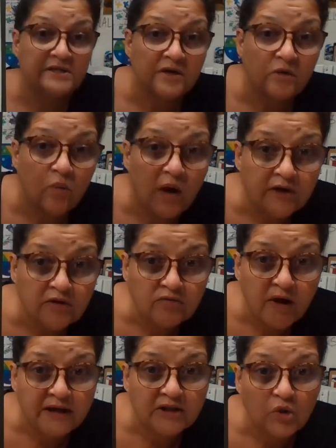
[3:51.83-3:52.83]
it while you
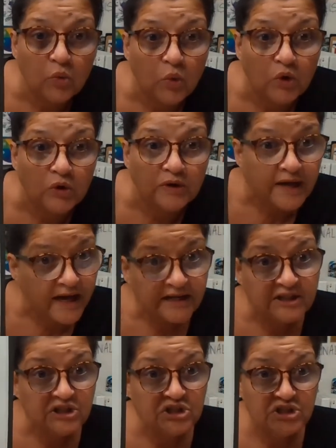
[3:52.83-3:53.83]
write the word
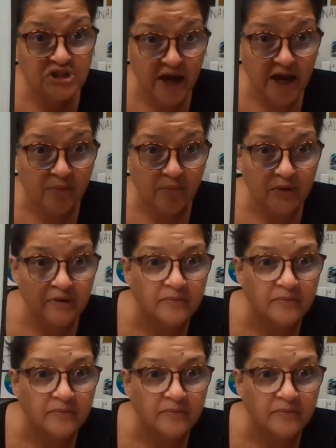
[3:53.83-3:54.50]
shape.